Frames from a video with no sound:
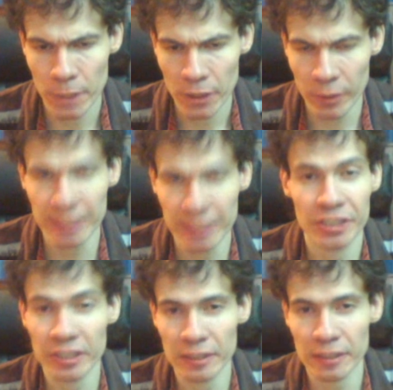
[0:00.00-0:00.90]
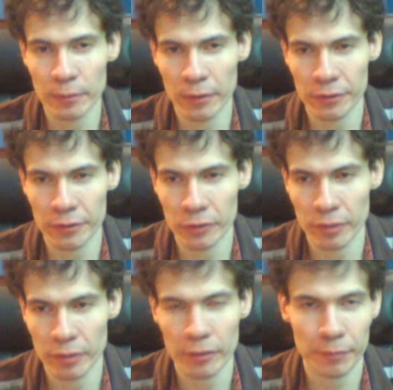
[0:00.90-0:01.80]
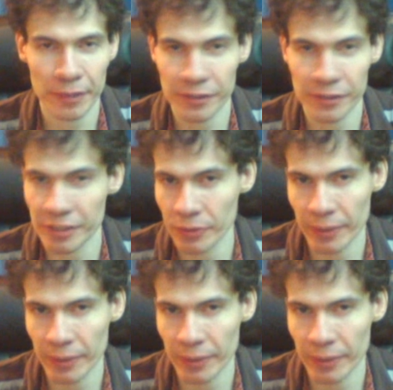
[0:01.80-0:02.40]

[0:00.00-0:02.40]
adjustable to the number of players that you